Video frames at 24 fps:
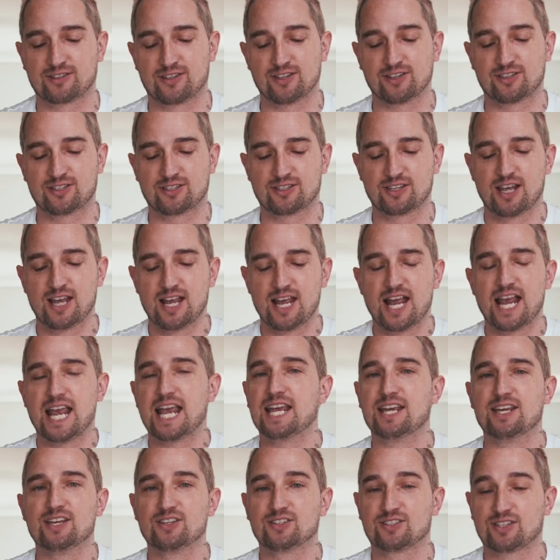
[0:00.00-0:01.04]
This
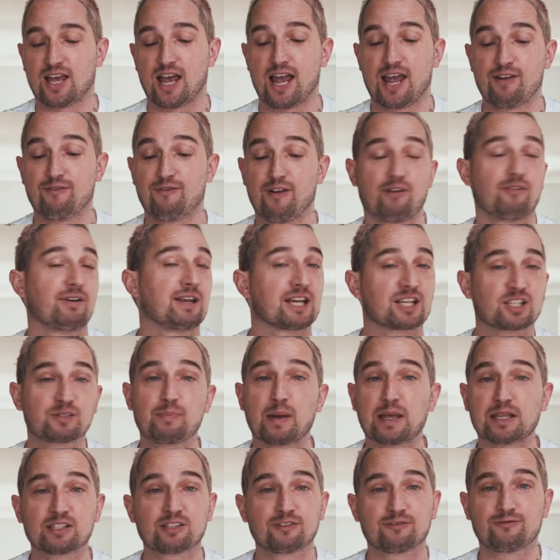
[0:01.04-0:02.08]
is a very
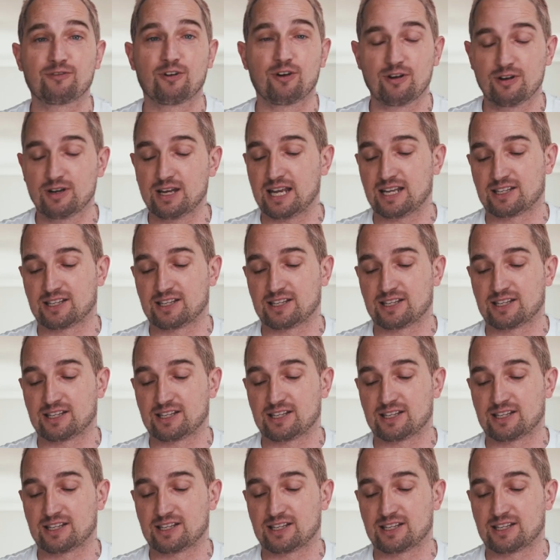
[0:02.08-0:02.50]
expensive phone.